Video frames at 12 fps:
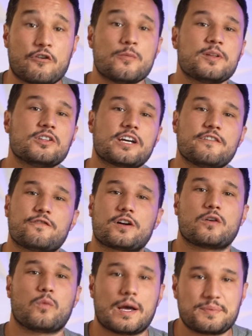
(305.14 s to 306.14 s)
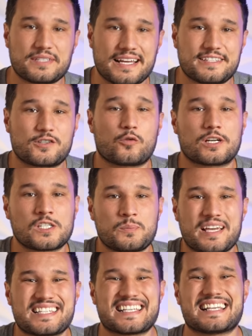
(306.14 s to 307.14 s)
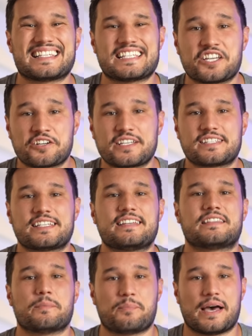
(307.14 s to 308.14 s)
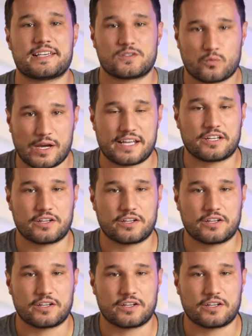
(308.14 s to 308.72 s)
you've been looking for a website, Squarespace is seriously the best way to